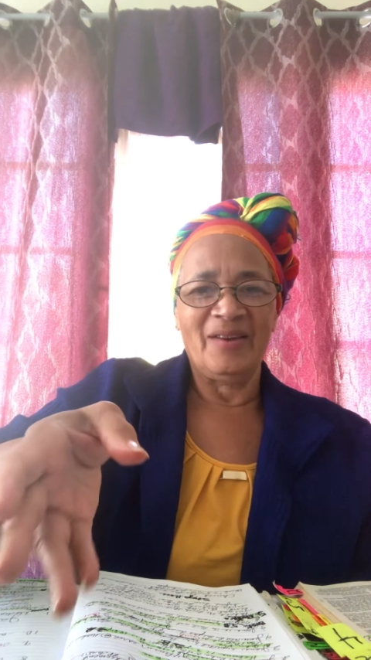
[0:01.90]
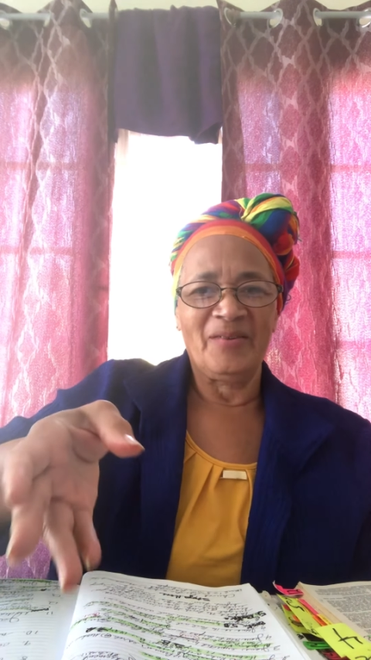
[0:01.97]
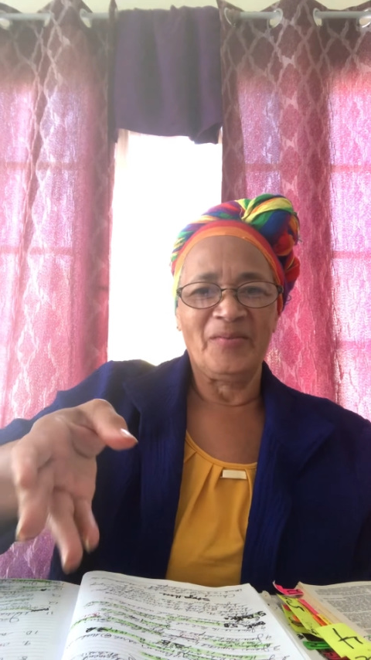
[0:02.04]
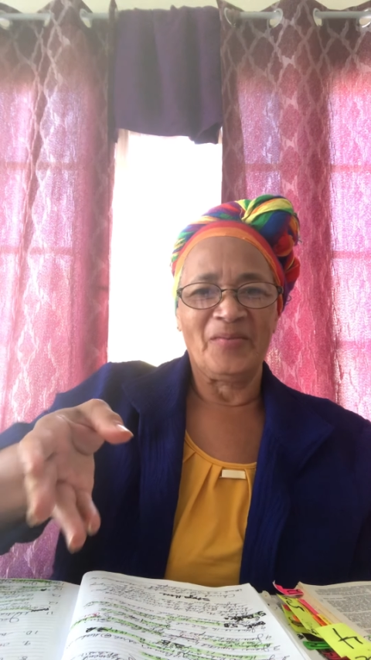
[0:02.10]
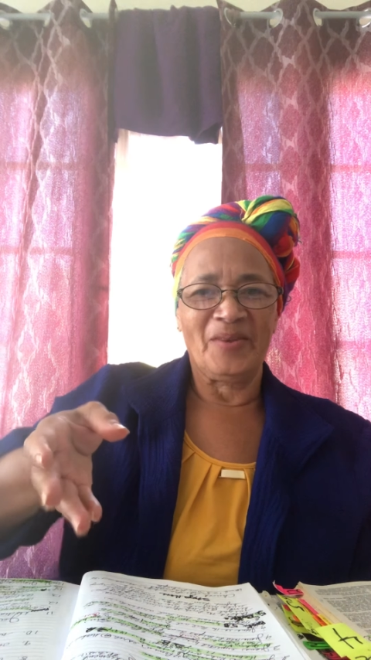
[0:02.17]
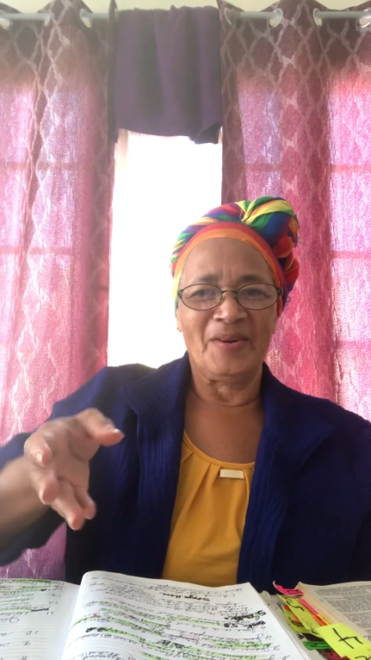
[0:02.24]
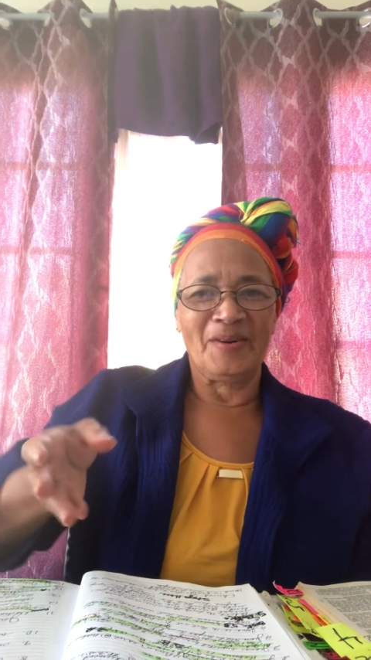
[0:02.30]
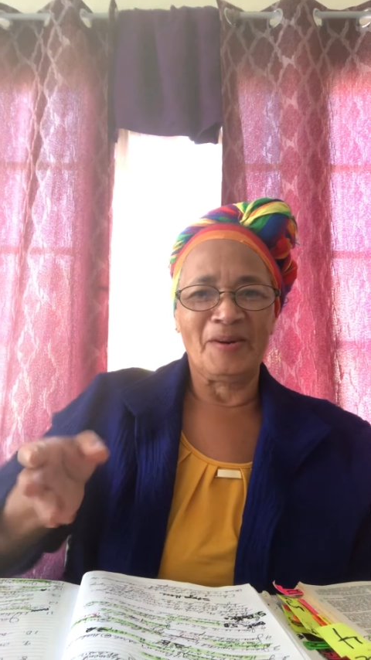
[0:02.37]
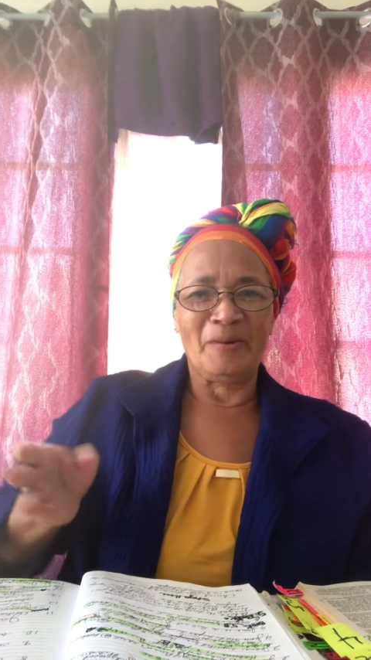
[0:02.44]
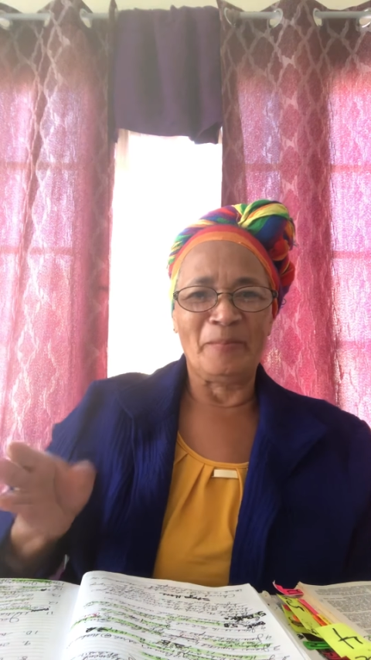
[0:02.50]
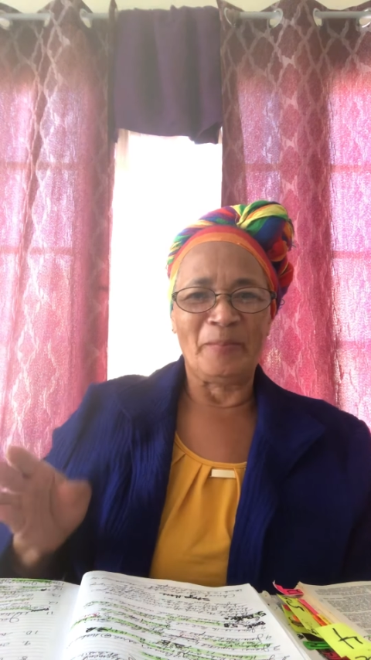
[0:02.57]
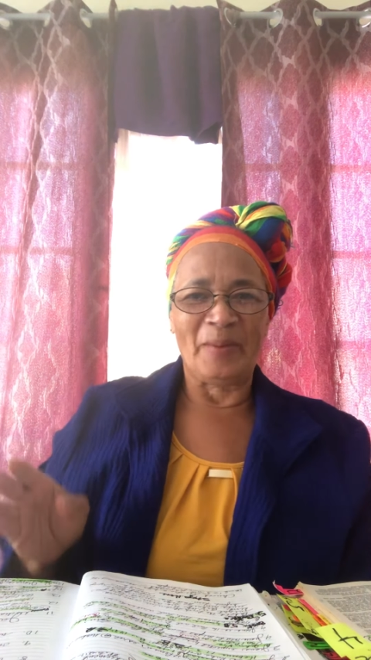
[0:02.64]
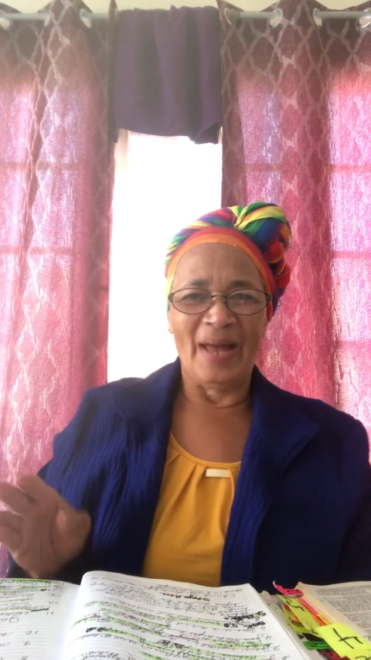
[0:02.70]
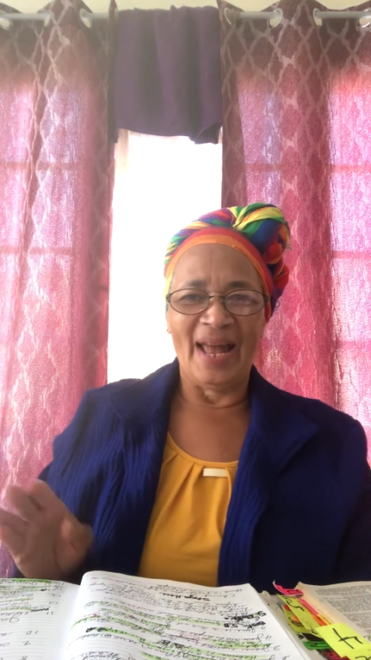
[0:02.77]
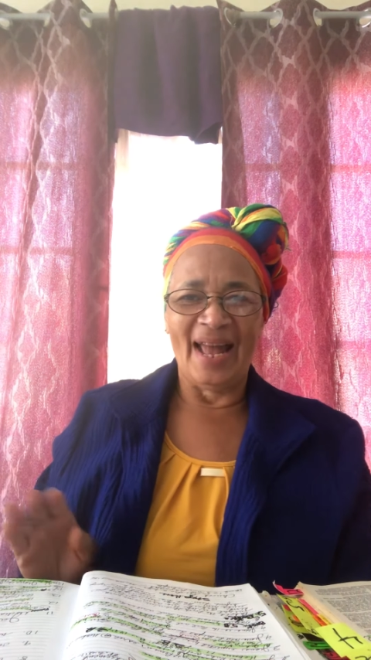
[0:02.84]
welcome
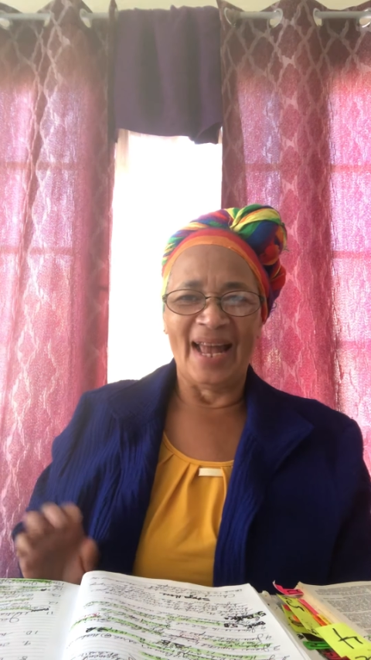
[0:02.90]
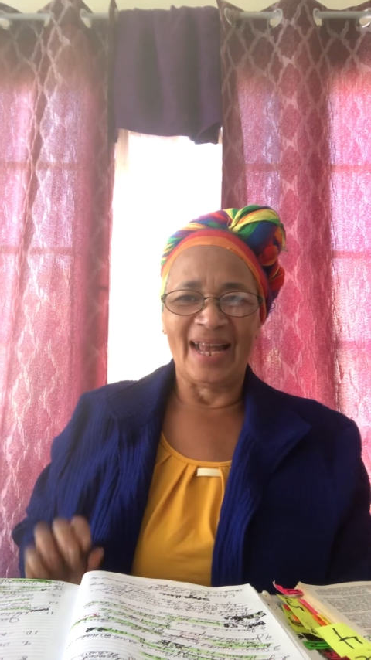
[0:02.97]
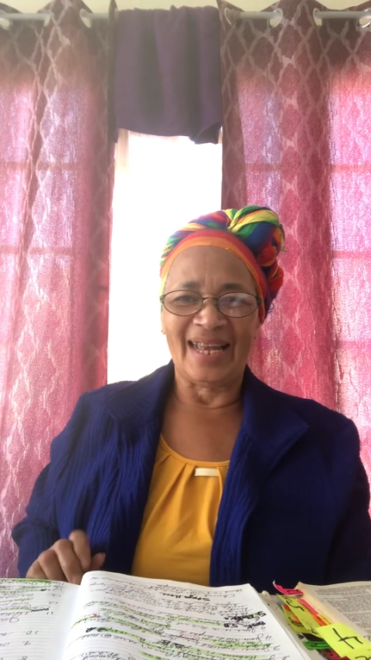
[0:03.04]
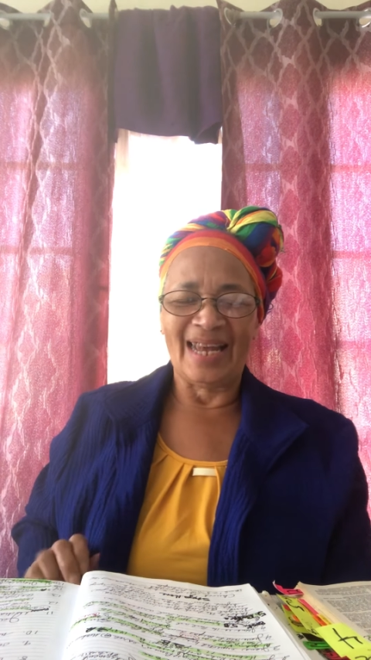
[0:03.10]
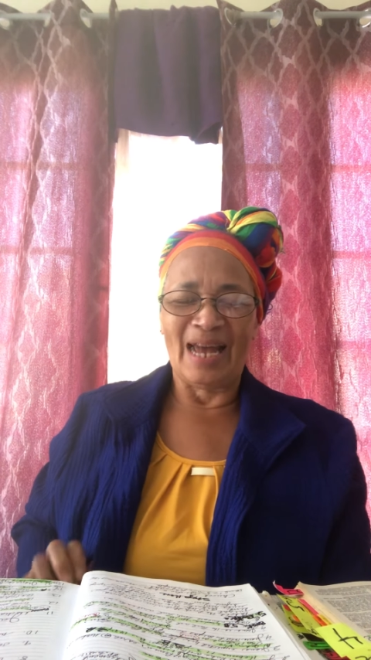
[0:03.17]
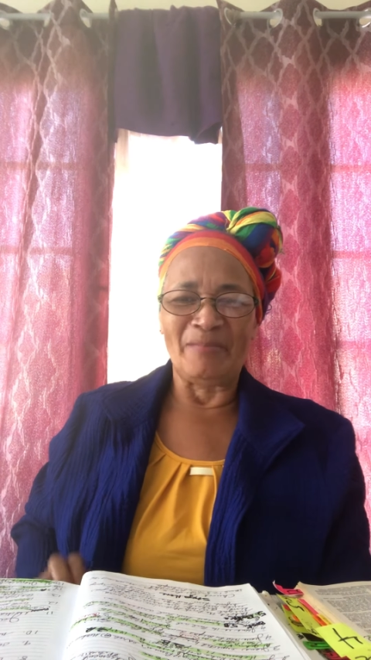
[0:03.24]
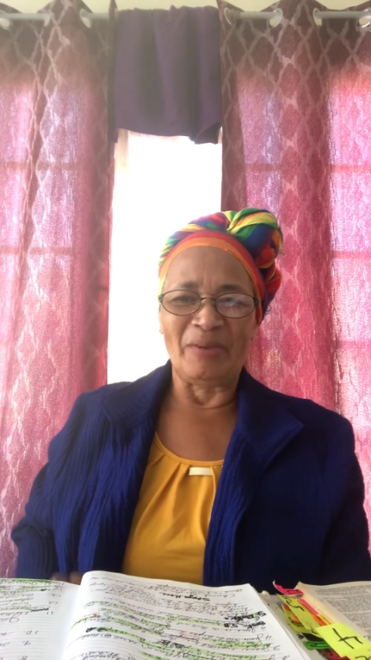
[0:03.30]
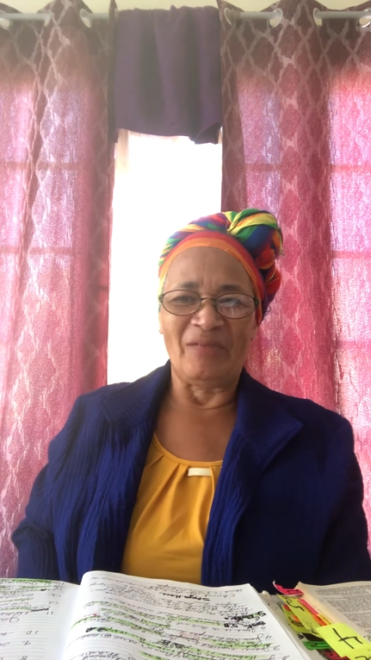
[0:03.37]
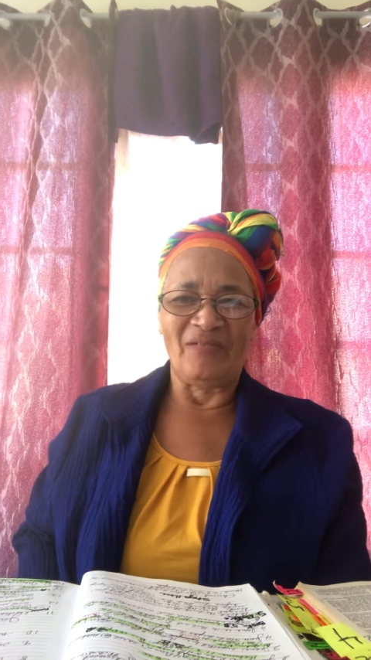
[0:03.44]
back. I'm